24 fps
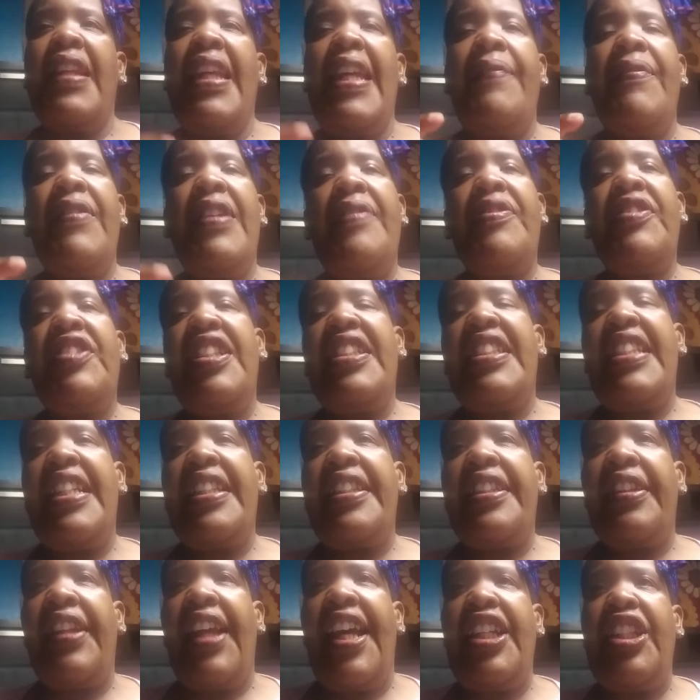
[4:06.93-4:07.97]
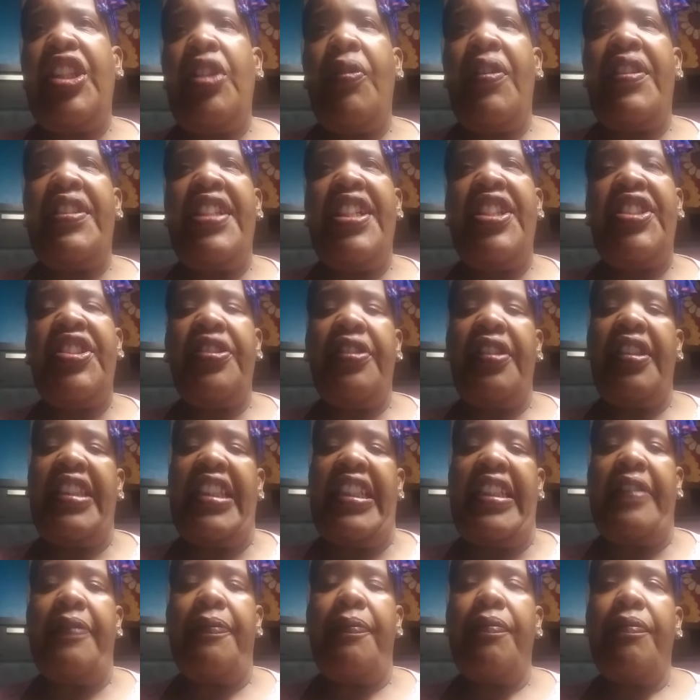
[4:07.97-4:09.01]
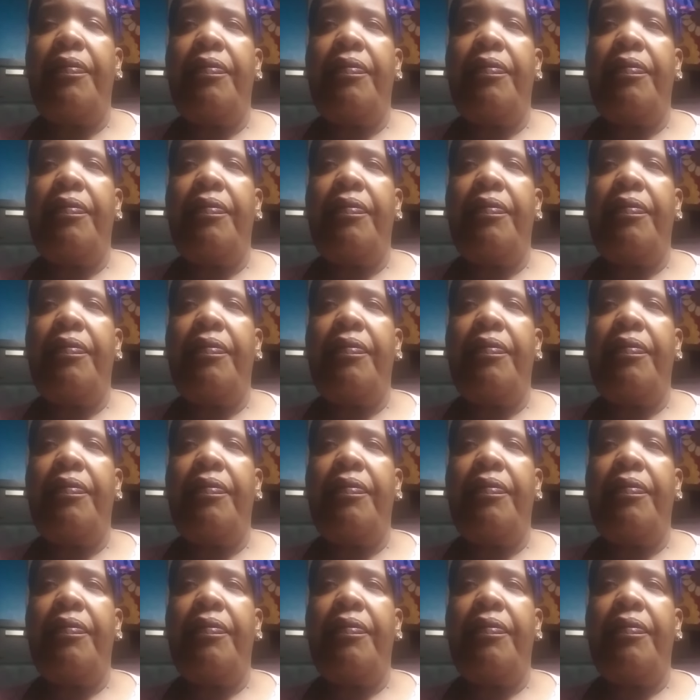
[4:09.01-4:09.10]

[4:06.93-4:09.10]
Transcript: even if she didn't like you initially.